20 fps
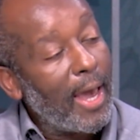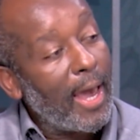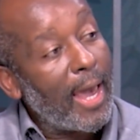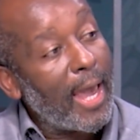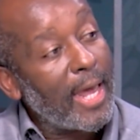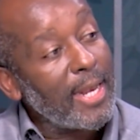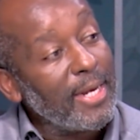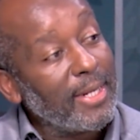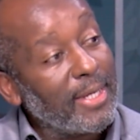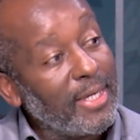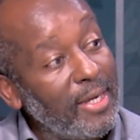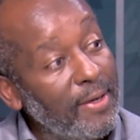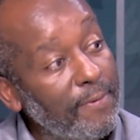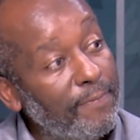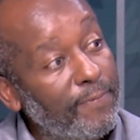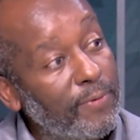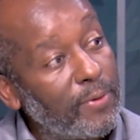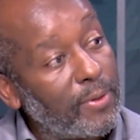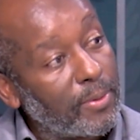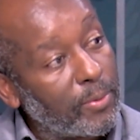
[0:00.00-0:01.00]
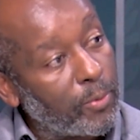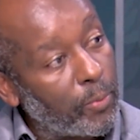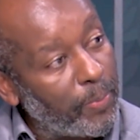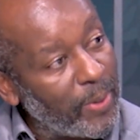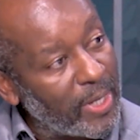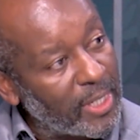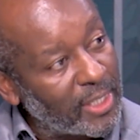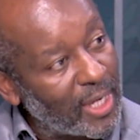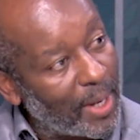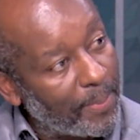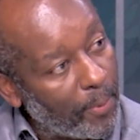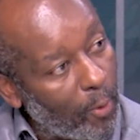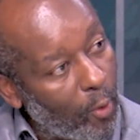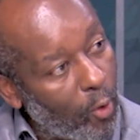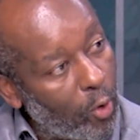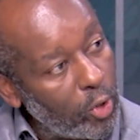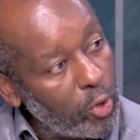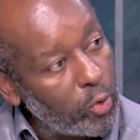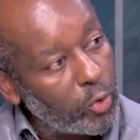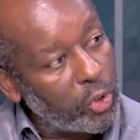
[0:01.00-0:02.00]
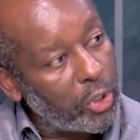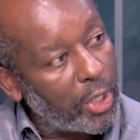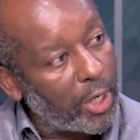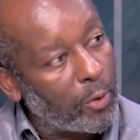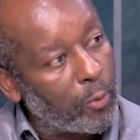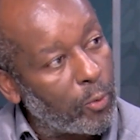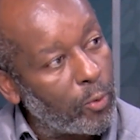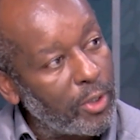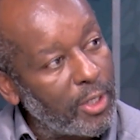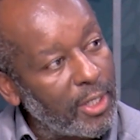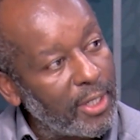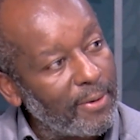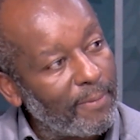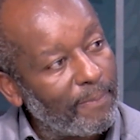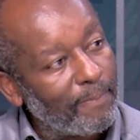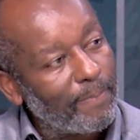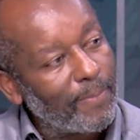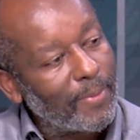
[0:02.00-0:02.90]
and picks up all your shareholding,